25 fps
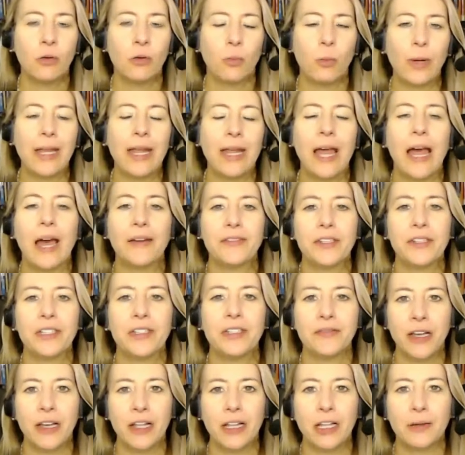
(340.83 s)
we have to
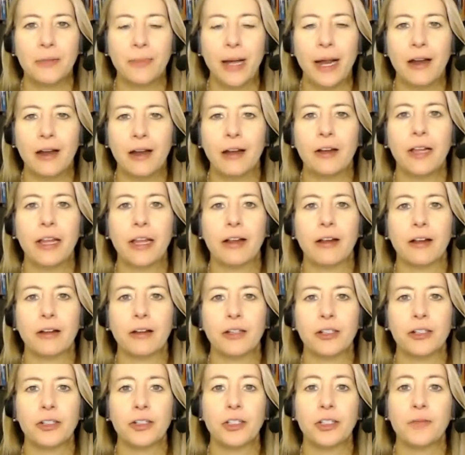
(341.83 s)
develop our
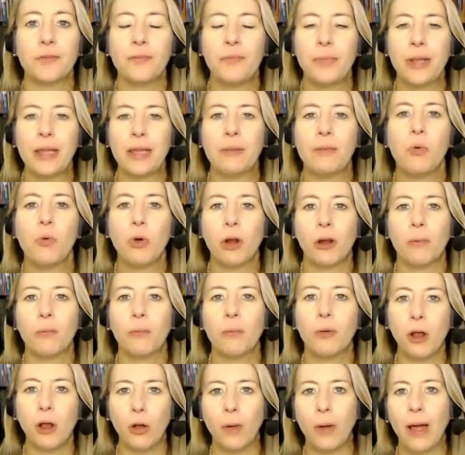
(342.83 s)
character to be more
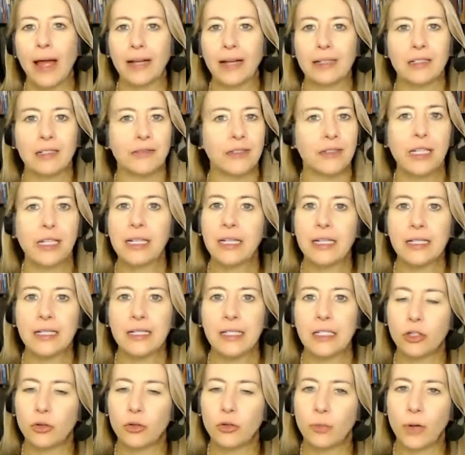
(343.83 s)
proactive in any
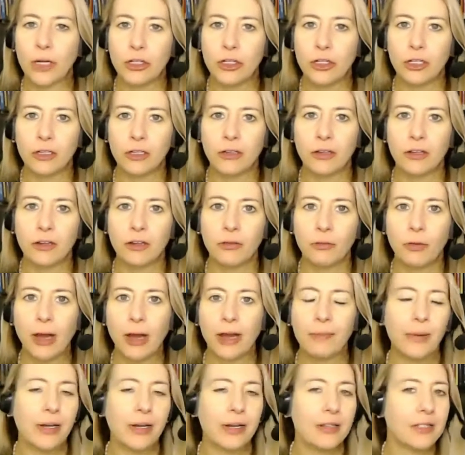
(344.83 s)
situation,
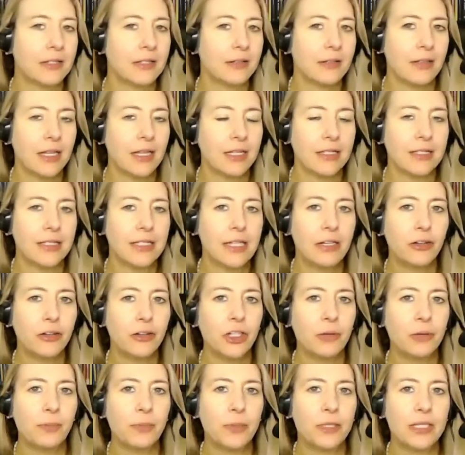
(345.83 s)
right? But as
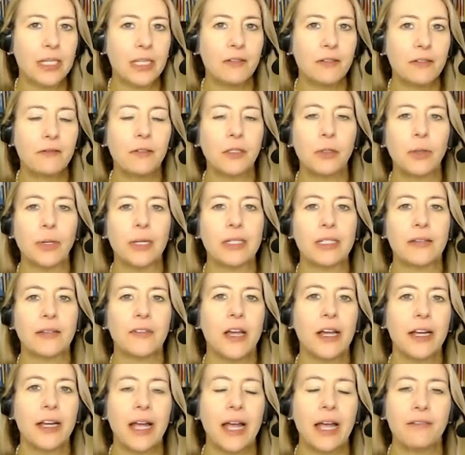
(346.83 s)
leadership is influence, I've
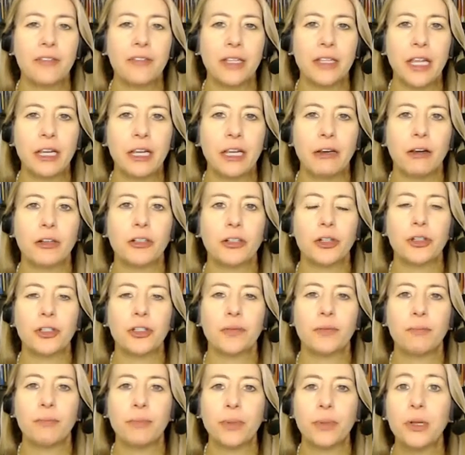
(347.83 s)
got to have the character
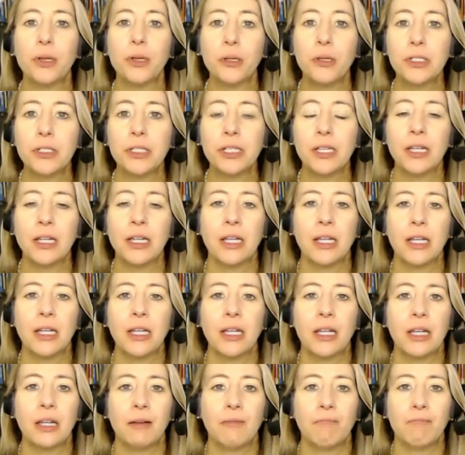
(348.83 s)
to build
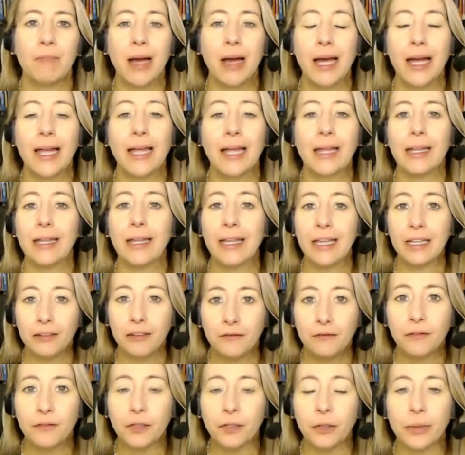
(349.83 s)
my
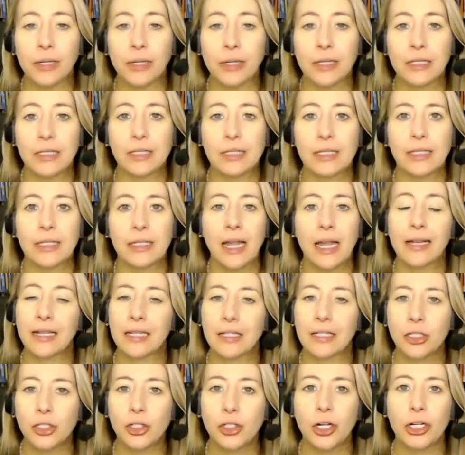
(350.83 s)
influence. And
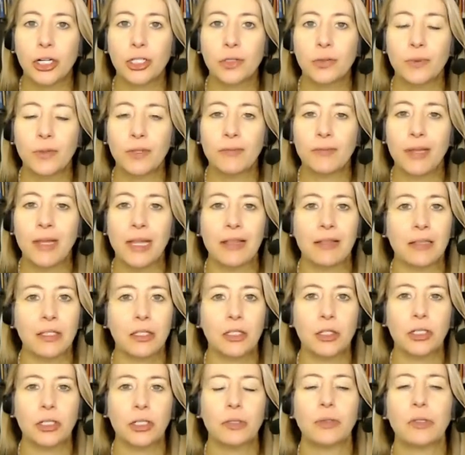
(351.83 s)
that starts with me. That
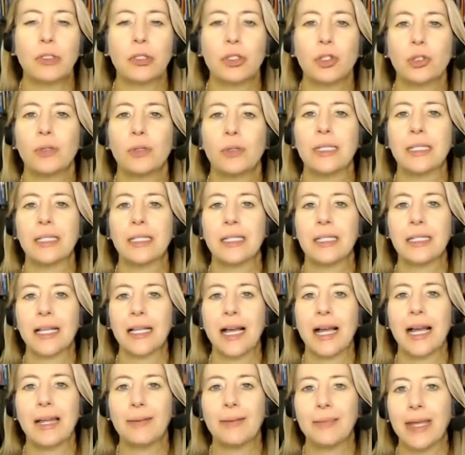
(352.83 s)
starts with the choices
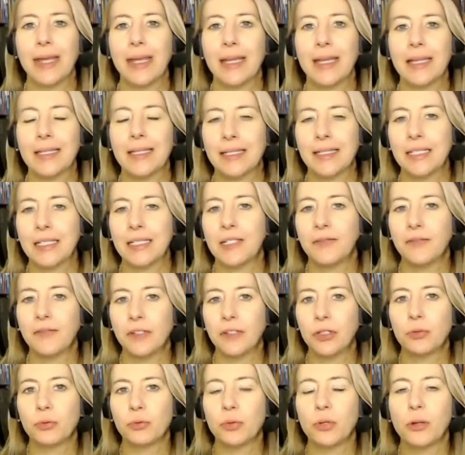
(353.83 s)
I make as an
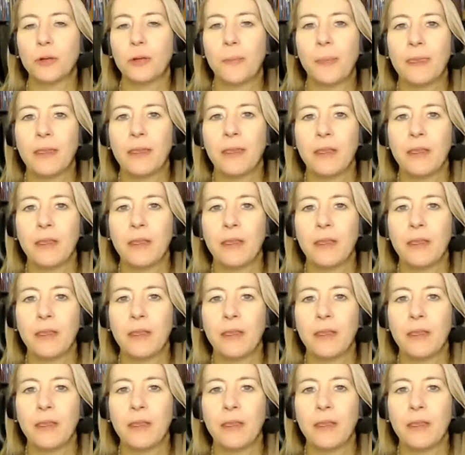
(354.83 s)
individual.